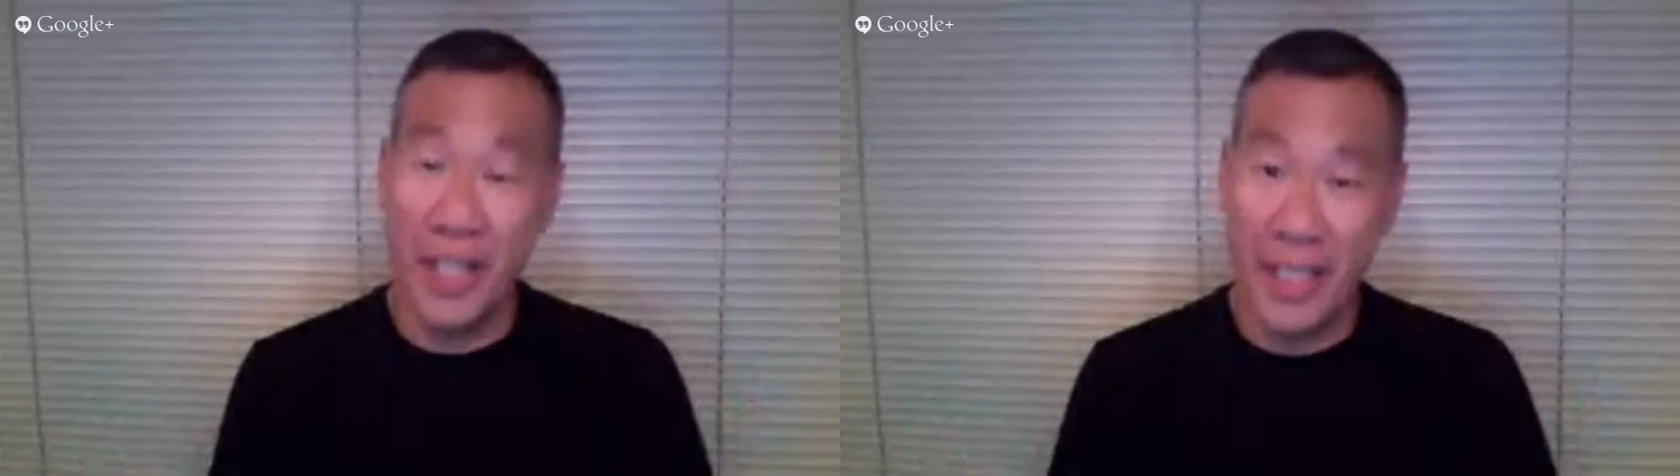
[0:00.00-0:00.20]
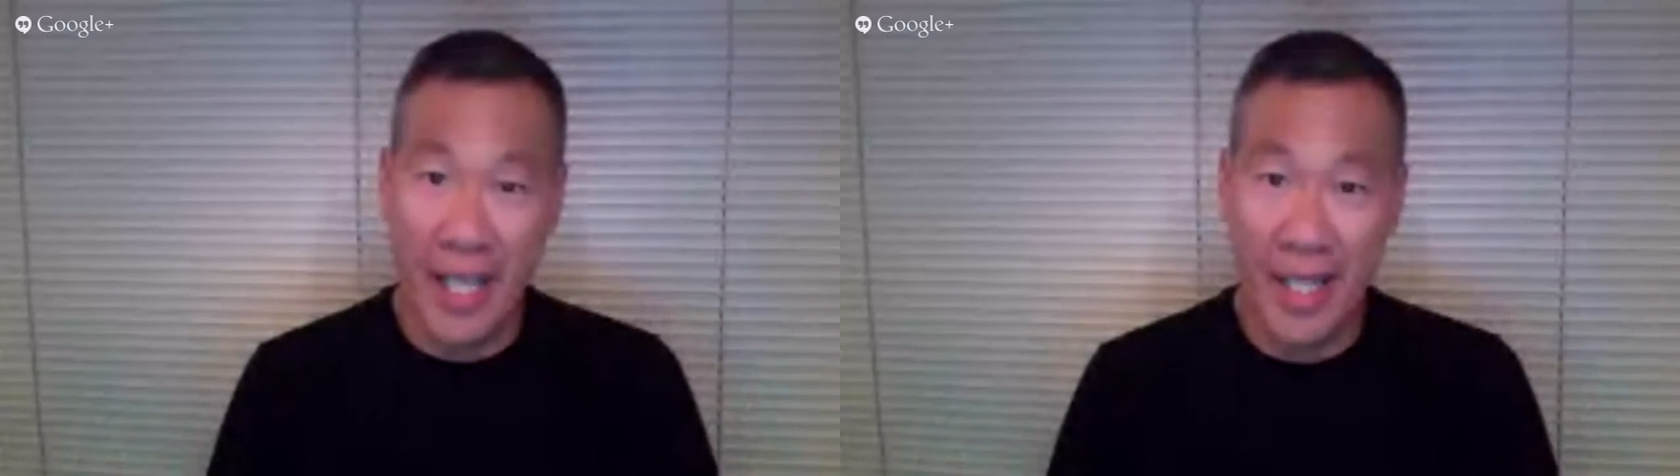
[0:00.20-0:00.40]

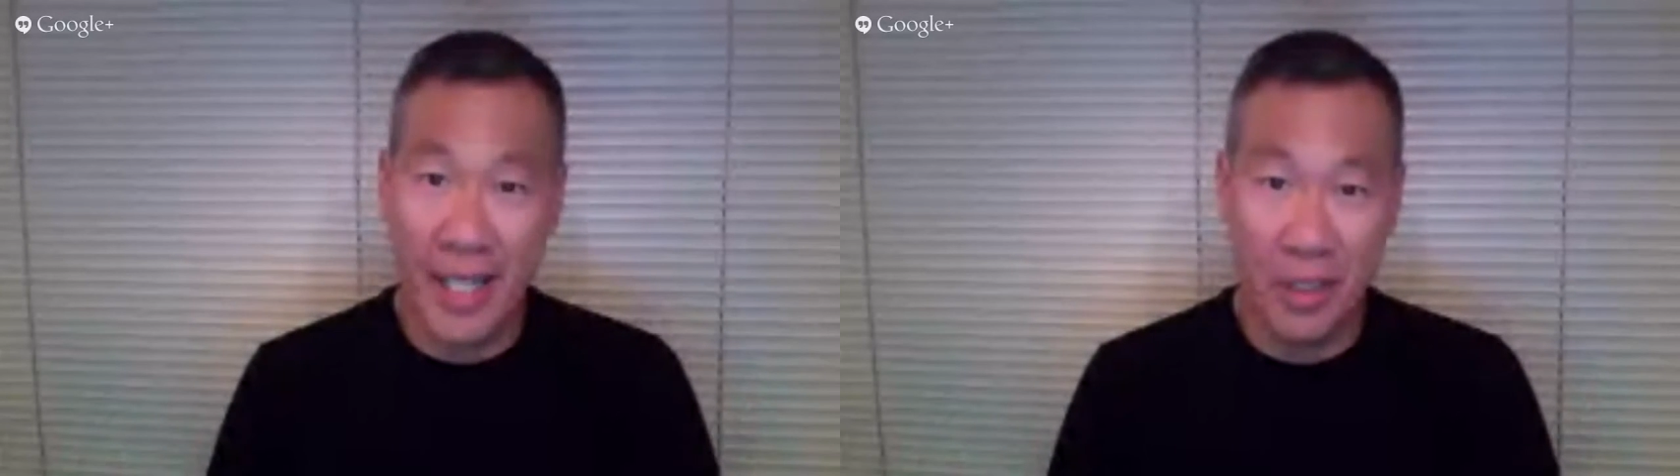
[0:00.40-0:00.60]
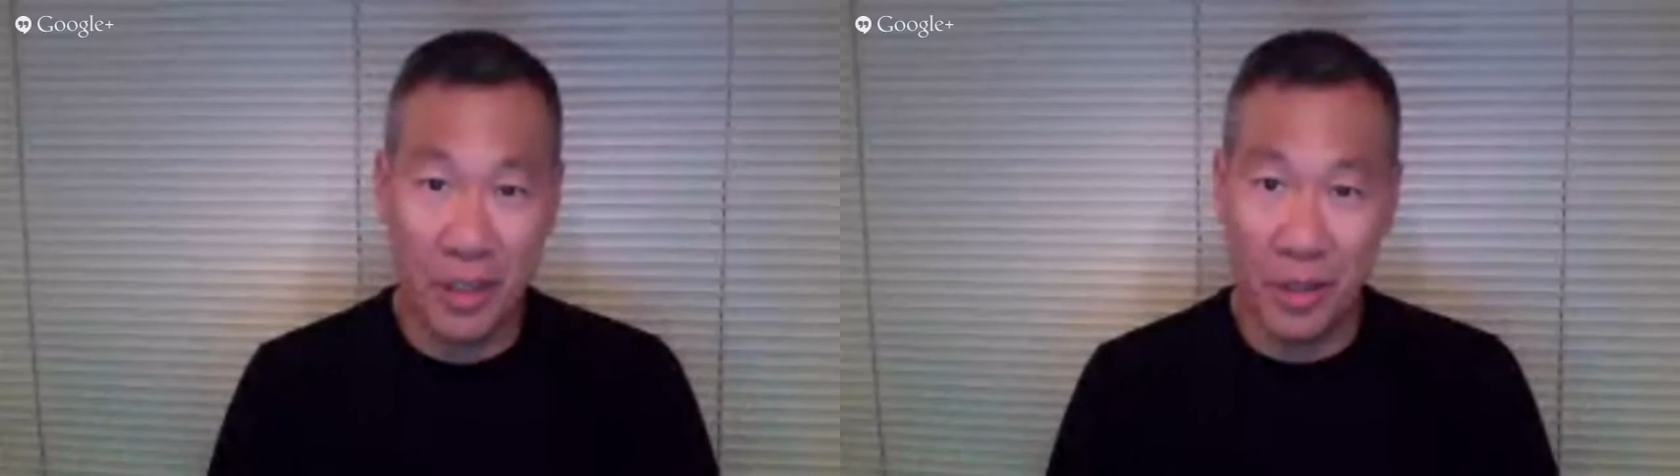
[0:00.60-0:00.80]
again,
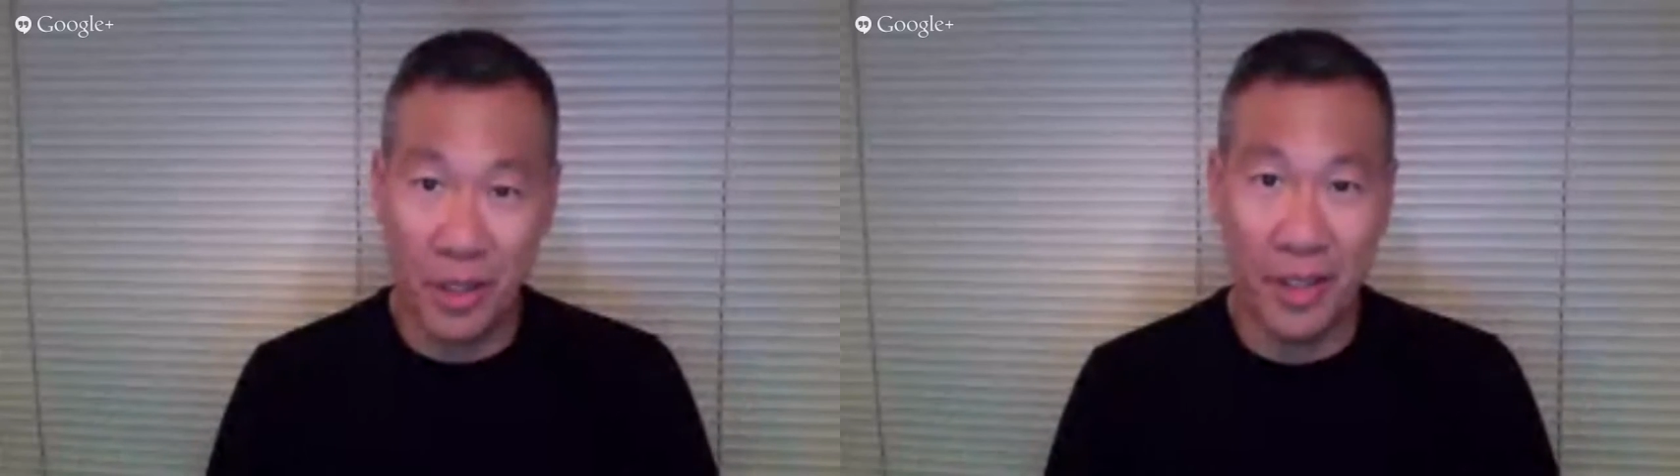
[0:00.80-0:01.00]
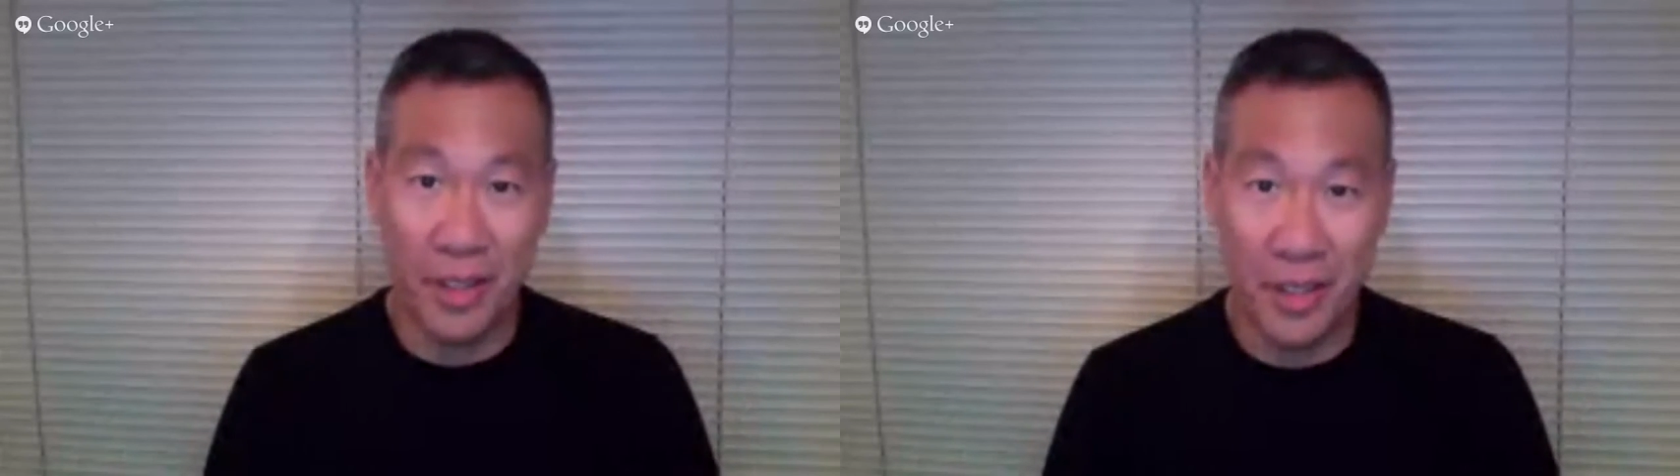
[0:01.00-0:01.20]
I took a
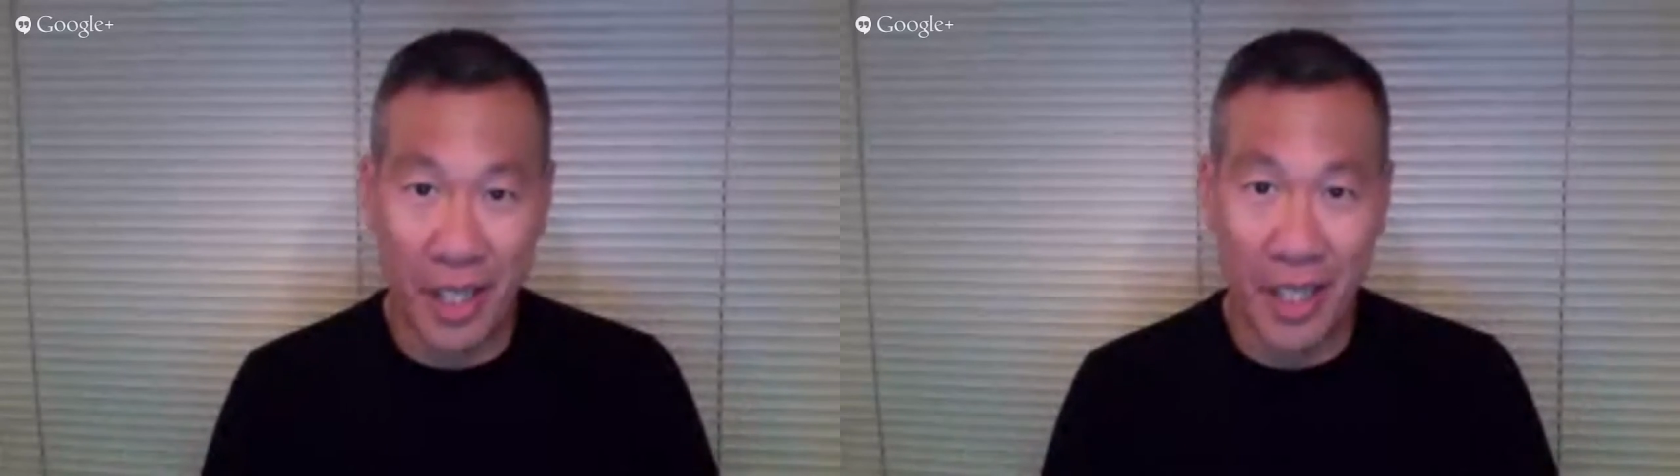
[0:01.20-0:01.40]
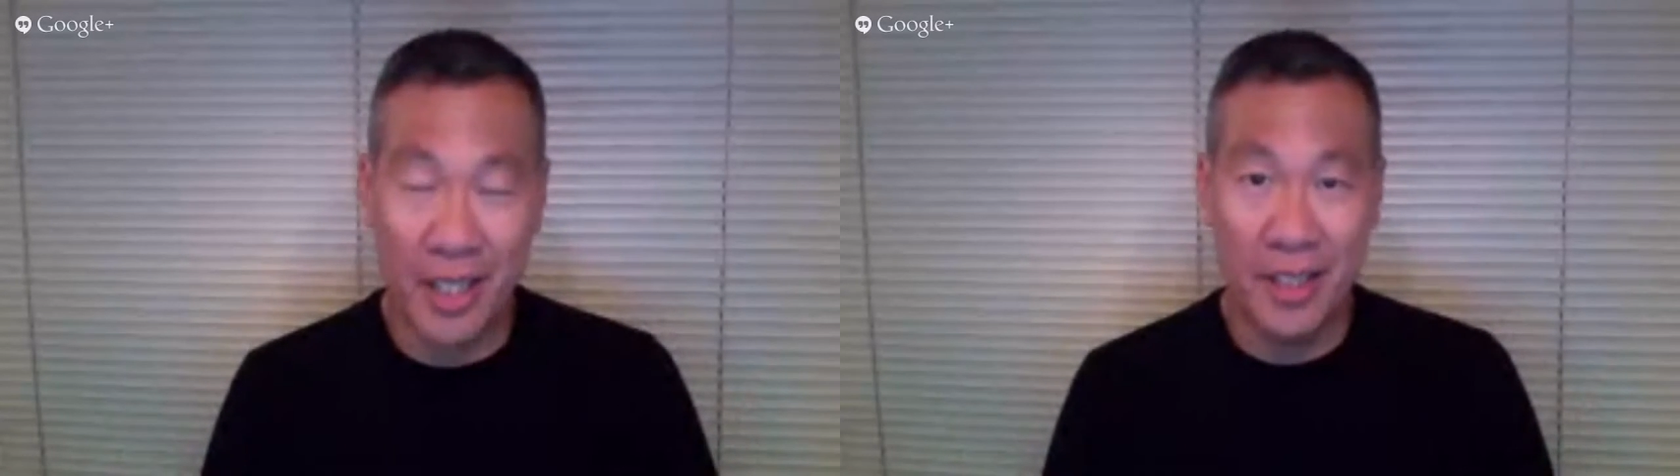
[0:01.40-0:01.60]
look at the
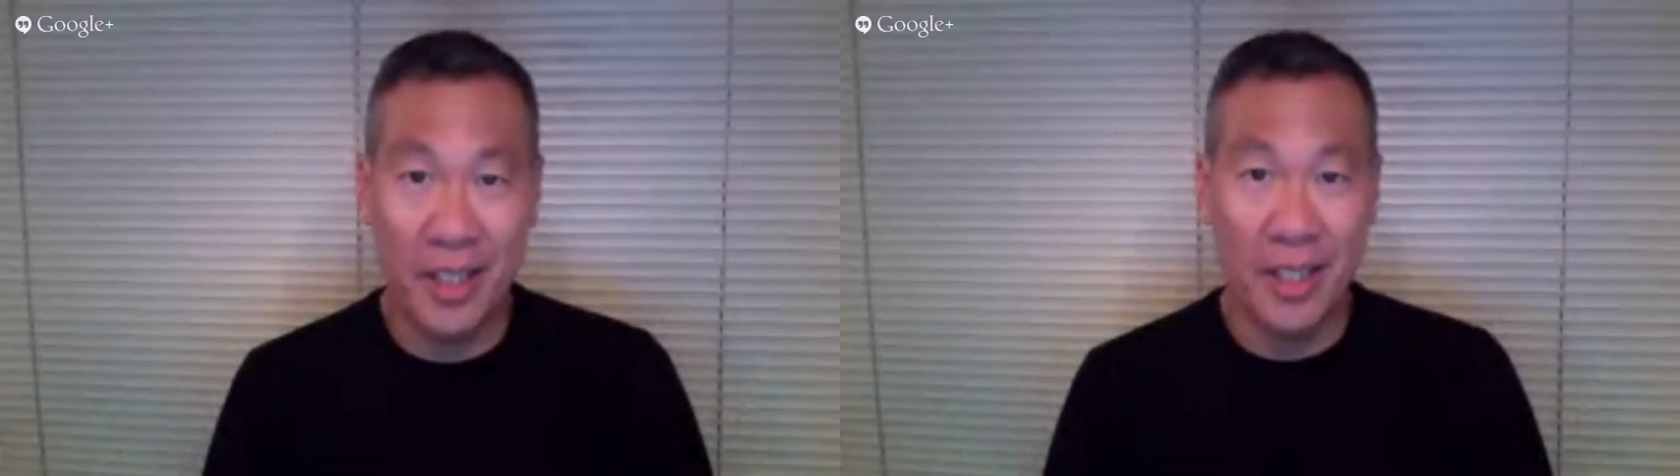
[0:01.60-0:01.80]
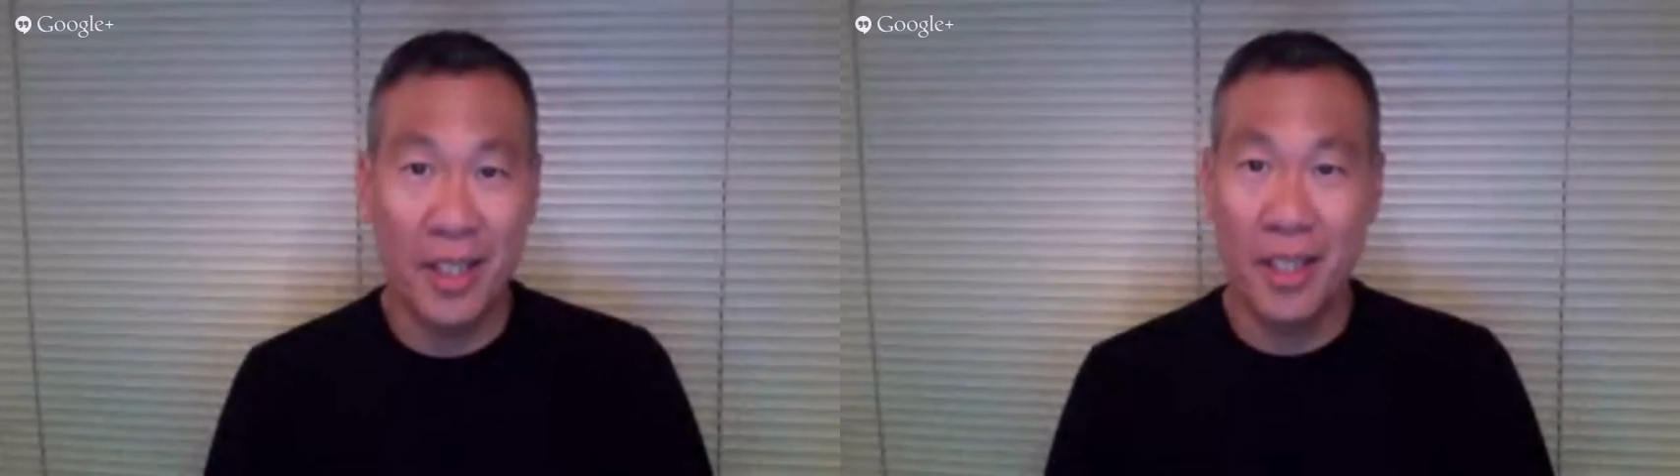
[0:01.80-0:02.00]
studies,